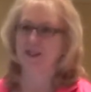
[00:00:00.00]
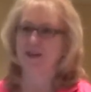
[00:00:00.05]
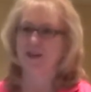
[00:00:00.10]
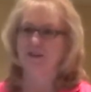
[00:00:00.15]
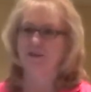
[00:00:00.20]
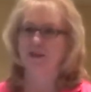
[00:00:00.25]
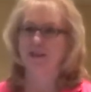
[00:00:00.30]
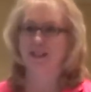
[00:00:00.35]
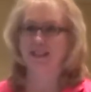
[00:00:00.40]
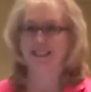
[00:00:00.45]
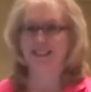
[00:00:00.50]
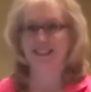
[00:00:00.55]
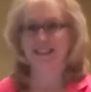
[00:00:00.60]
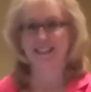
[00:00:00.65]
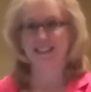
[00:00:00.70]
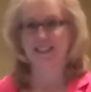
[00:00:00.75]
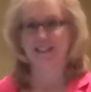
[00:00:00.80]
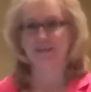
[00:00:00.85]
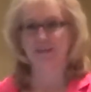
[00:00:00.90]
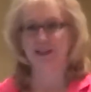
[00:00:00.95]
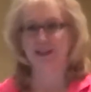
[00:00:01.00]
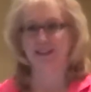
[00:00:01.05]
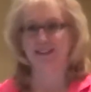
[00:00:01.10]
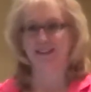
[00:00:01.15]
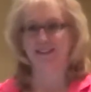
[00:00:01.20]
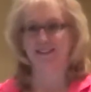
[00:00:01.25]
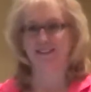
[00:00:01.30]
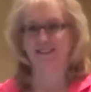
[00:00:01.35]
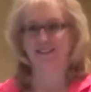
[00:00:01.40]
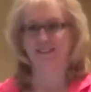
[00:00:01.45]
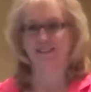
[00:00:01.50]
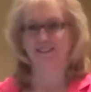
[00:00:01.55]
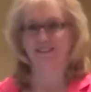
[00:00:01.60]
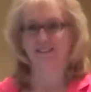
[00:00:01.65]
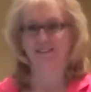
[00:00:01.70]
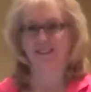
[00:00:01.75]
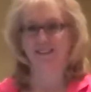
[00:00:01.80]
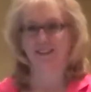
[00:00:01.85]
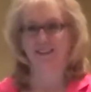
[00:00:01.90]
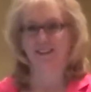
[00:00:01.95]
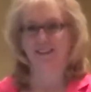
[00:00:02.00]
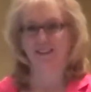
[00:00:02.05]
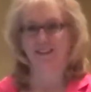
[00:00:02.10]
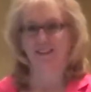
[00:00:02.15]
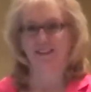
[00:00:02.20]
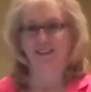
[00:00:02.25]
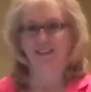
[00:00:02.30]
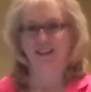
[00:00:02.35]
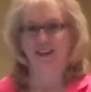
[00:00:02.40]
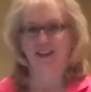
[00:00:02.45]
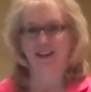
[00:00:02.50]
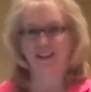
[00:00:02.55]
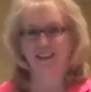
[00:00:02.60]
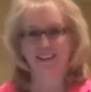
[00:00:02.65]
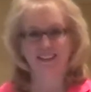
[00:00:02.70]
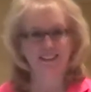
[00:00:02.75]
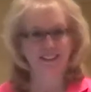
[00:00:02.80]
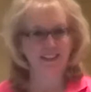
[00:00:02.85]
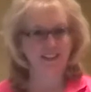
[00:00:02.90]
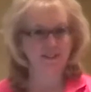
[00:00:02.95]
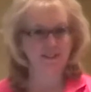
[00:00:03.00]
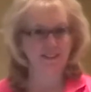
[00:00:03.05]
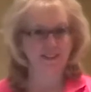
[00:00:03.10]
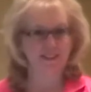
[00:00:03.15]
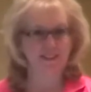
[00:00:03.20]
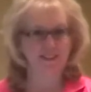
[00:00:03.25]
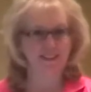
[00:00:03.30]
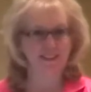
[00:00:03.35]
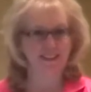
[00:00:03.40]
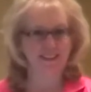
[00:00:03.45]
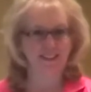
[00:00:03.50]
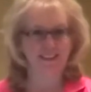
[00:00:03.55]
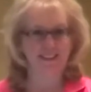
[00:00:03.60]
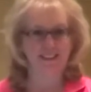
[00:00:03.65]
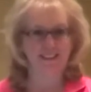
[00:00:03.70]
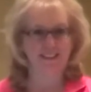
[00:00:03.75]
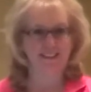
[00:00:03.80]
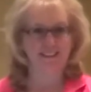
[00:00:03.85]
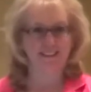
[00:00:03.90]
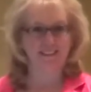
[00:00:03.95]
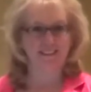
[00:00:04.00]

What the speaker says: within 6 months. I thought that was interesting.